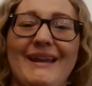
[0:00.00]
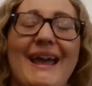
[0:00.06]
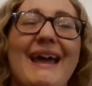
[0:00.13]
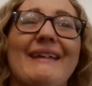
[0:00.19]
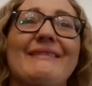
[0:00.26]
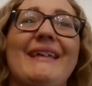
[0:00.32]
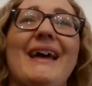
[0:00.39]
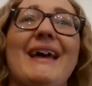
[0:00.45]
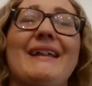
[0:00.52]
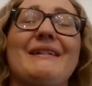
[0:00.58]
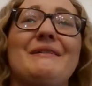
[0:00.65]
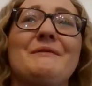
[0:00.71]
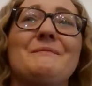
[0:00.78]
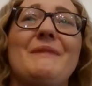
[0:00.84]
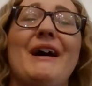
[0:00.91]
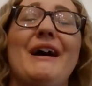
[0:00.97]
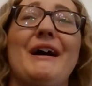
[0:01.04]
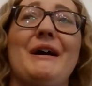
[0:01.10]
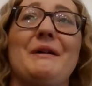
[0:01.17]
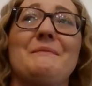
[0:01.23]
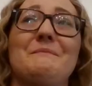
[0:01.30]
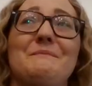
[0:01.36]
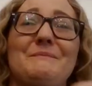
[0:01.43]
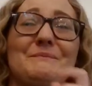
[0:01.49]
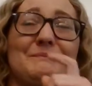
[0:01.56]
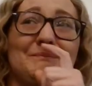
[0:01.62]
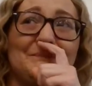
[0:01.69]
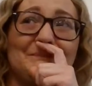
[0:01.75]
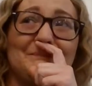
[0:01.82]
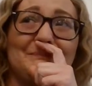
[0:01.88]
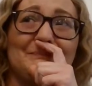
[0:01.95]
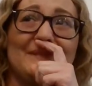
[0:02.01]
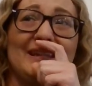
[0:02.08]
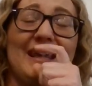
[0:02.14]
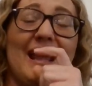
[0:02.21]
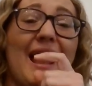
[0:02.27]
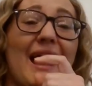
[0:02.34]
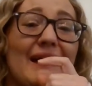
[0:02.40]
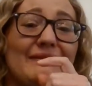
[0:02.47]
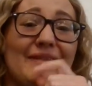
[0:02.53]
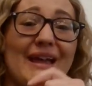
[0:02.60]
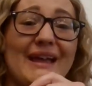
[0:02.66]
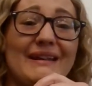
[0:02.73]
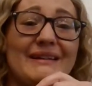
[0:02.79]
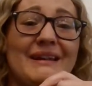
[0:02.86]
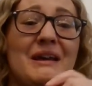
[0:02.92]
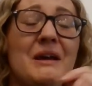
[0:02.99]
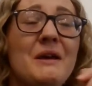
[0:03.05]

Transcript: And then yeah, and then